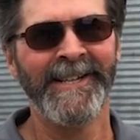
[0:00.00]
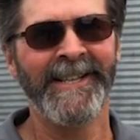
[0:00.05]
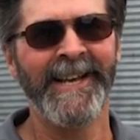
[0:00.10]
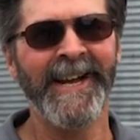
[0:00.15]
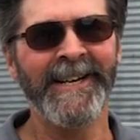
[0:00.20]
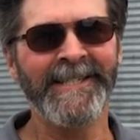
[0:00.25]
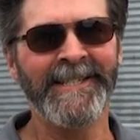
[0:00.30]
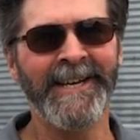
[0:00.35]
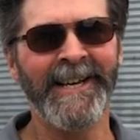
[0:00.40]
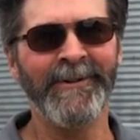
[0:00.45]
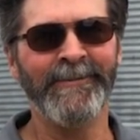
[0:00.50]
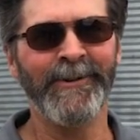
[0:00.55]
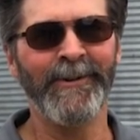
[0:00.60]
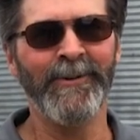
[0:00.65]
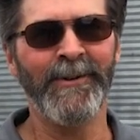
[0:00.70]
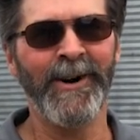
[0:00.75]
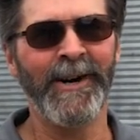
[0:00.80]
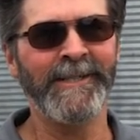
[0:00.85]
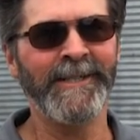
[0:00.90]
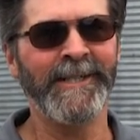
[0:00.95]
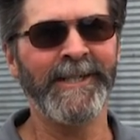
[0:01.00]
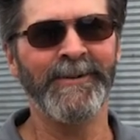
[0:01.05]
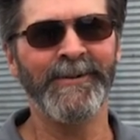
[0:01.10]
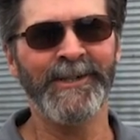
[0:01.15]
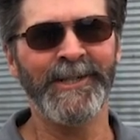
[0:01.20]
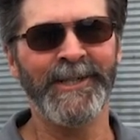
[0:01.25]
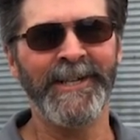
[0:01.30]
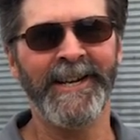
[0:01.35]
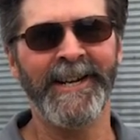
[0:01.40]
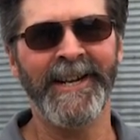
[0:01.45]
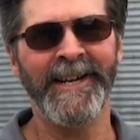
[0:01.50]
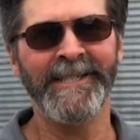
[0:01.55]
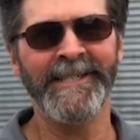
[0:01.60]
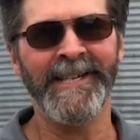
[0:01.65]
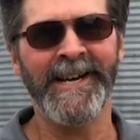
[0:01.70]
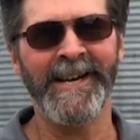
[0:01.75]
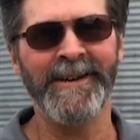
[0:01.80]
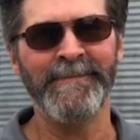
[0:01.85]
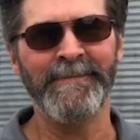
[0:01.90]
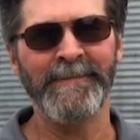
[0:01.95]
Thanks again for watching. We'll see you next
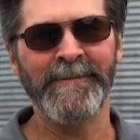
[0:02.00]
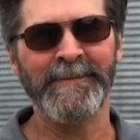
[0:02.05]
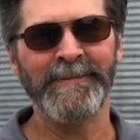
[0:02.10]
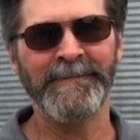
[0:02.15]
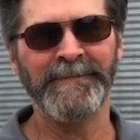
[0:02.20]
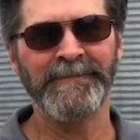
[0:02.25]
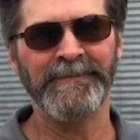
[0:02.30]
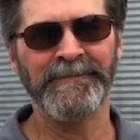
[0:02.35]
time.